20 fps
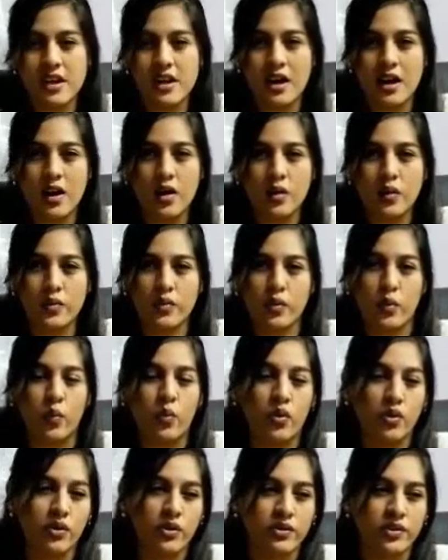now, the
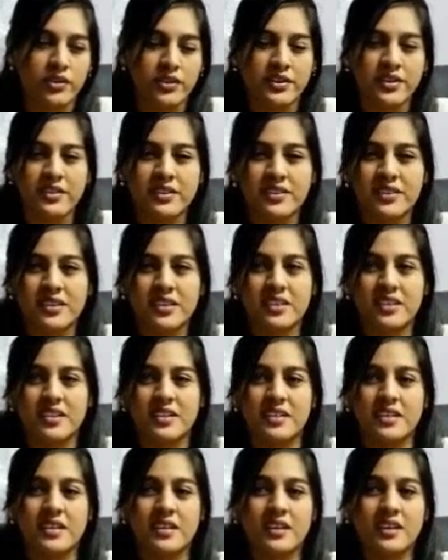war,
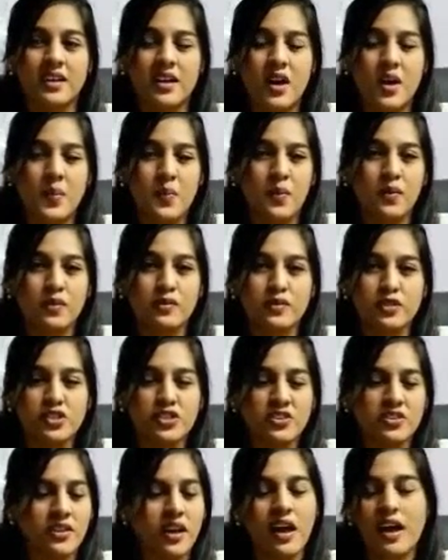the
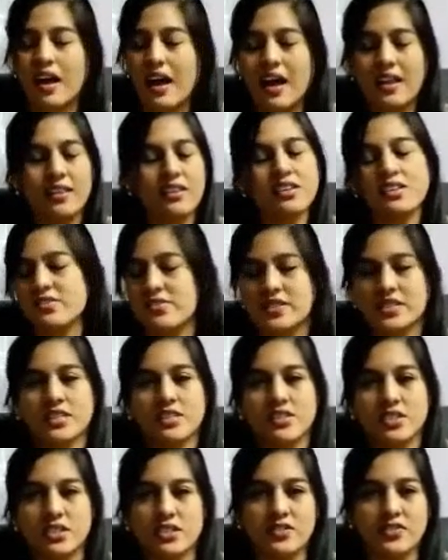pollution, a lot of the
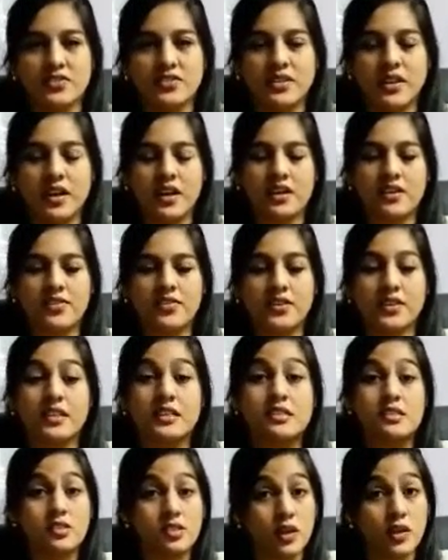stuff, I feel
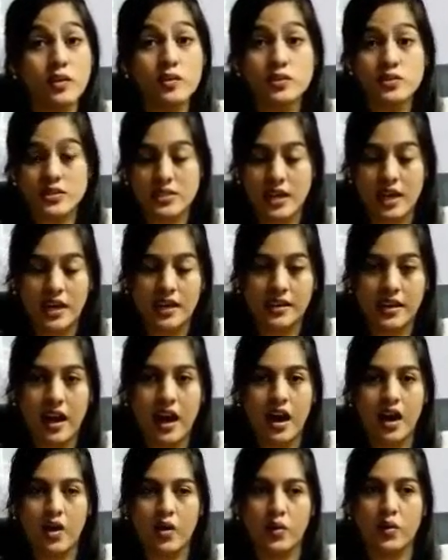so sad
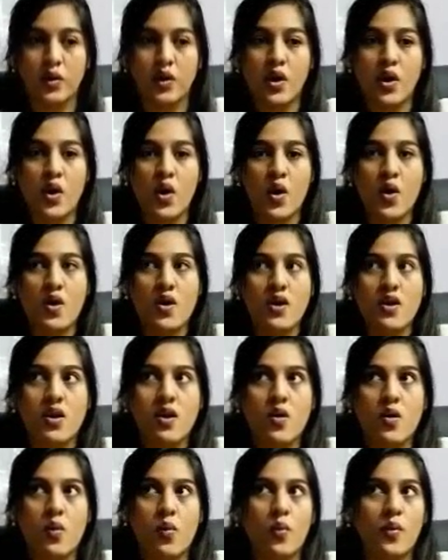how
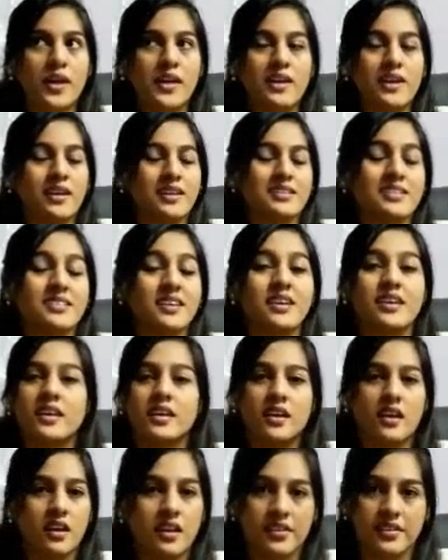we can't take
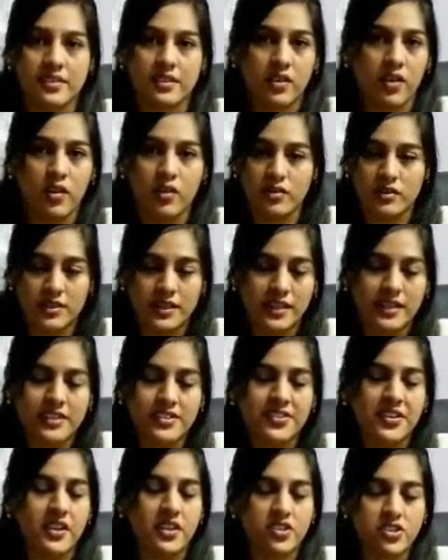care of all the
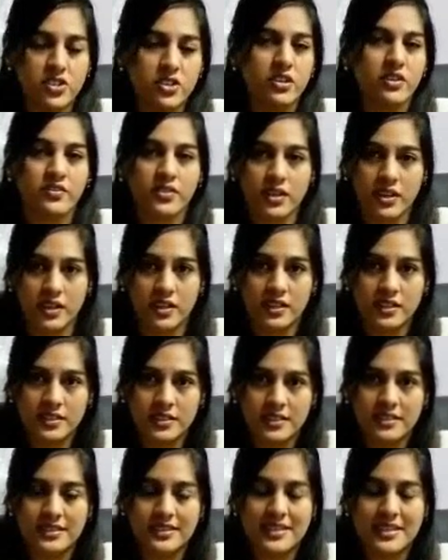creation of God.
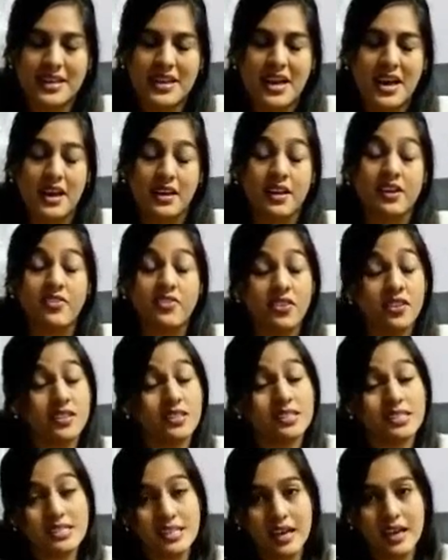Mm-hmm. And I feel
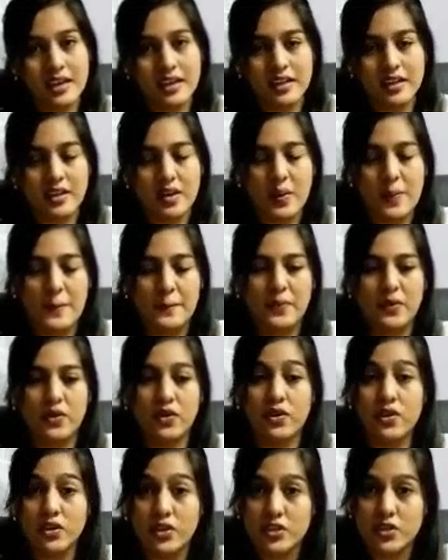sad.
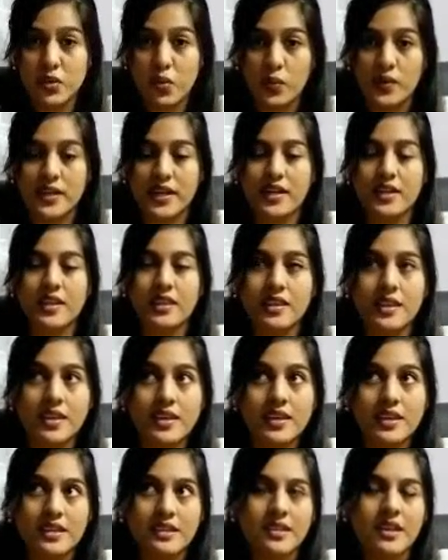But when I
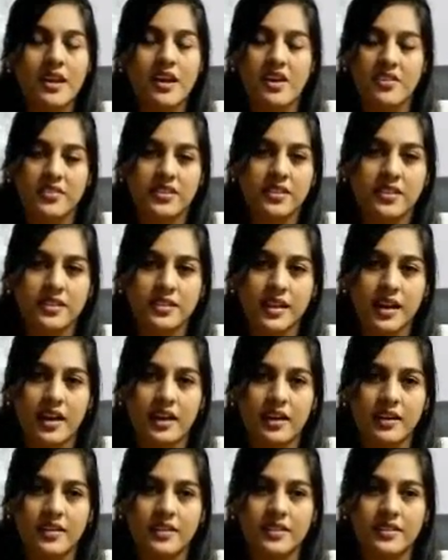think in heaven,
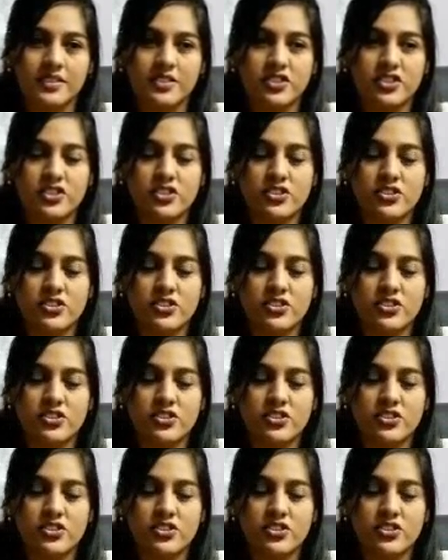I